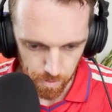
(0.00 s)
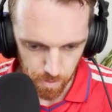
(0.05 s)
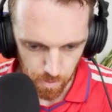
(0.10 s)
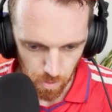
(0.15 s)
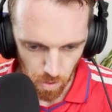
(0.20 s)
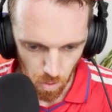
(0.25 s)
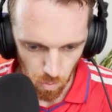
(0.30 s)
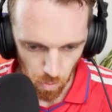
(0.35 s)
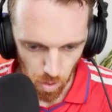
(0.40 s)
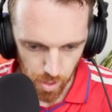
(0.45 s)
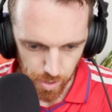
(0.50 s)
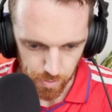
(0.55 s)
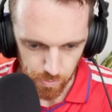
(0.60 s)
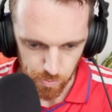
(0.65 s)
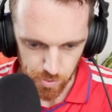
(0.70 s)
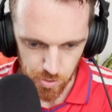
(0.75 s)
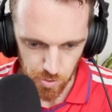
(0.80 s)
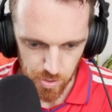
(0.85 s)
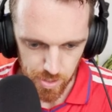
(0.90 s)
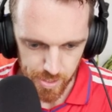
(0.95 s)
right,
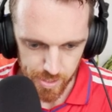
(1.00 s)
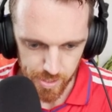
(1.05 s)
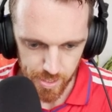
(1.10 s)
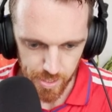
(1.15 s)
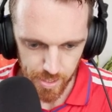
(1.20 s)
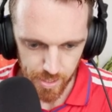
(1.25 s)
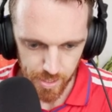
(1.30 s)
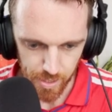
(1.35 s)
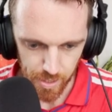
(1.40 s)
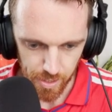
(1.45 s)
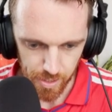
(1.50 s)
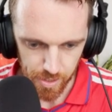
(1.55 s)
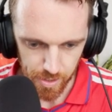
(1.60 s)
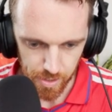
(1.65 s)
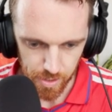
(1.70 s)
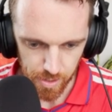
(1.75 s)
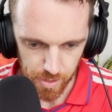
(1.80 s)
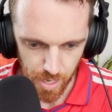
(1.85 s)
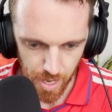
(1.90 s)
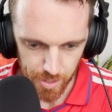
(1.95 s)
so this is the
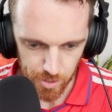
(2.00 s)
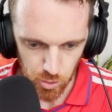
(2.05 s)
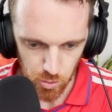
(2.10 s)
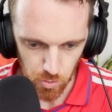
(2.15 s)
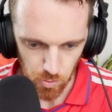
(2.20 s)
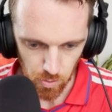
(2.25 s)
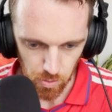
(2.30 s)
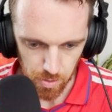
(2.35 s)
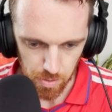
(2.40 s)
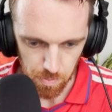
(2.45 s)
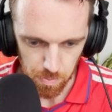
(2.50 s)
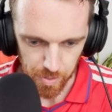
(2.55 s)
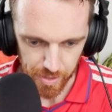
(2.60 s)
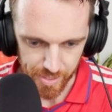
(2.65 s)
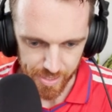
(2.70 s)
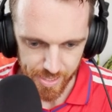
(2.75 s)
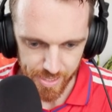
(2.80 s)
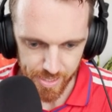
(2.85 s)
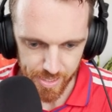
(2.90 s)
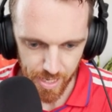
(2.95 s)
National Olympic
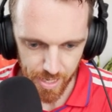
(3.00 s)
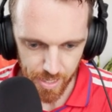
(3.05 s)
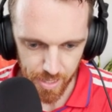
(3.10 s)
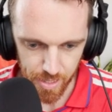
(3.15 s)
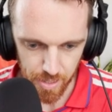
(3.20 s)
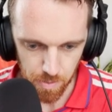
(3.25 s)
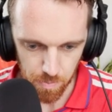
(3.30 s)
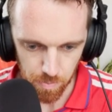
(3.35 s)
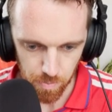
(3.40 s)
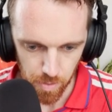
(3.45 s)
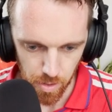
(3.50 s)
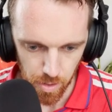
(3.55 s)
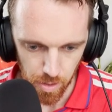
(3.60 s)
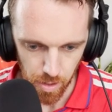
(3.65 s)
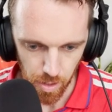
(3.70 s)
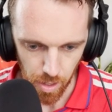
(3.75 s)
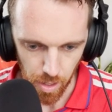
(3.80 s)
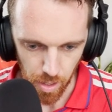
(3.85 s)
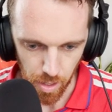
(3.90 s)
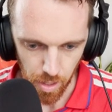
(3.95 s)
Stadium,
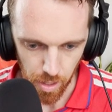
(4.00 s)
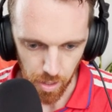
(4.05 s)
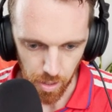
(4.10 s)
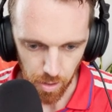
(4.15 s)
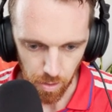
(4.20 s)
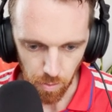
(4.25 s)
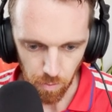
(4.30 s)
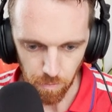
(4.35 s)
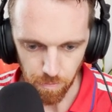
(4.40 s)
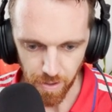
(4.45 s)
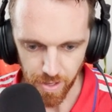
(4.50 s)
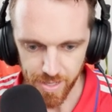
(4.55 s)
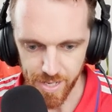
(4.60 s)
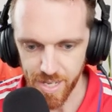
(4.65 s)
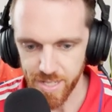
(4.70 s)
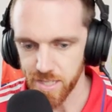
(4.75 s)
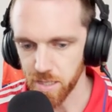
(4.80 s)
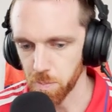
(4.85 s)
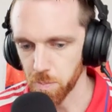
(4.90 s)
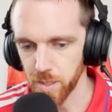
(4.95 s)
a
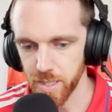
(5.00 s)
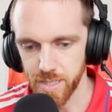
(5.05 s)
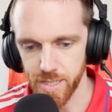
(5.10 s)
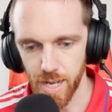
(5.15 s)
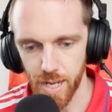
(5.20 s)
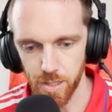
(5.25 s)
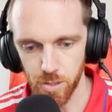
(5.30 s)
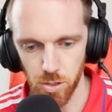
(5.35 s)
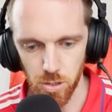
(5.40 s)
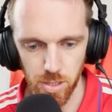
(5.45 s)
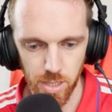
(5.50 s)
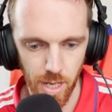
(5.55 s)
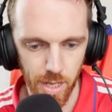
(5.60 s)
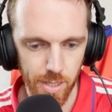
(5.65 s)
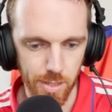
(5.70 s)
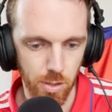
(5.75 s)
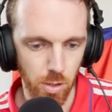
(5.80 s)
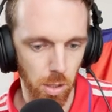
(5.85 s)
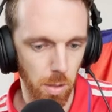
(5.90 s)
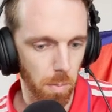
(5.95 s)
fantastic place to
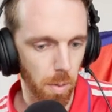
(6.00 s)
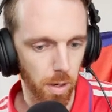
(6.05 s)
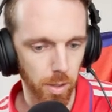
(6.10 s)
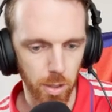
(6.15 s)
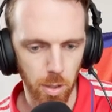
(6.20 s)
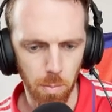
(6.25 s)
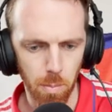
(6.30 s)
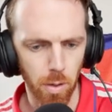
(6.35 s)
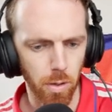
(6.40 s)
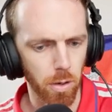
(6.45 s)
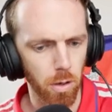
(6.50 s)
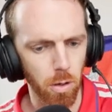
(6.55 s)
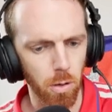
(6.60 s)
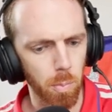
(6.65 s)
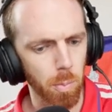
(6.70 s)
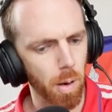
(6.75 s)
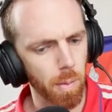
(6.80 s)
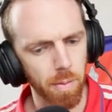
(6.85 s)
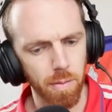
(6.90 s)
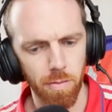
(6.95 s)
exercise. You could park your moto
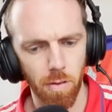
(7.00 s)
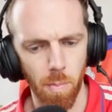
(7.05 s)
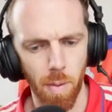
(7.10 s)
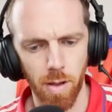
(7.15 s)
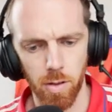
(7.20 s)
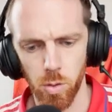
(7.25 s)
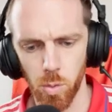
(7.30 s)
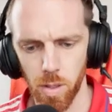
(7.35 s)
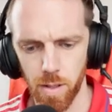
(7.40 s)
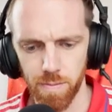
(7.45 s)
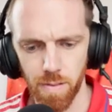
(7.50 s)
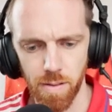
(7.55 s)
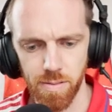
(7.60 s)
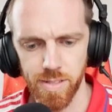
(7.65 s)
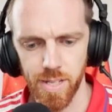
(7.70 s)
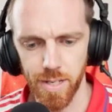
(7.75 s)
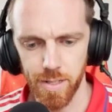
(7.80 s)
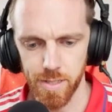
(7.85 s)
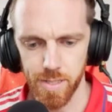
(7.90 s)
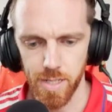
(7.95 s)
probably for about 25
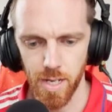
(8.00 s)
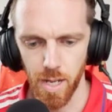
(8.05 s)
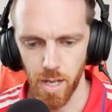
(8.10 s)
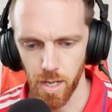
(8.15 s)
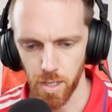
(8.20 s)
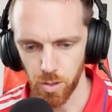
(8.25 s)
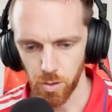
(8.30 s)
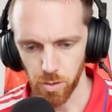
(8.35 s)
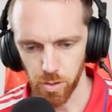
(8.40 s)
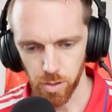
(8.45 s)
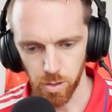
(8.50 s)
cents. You can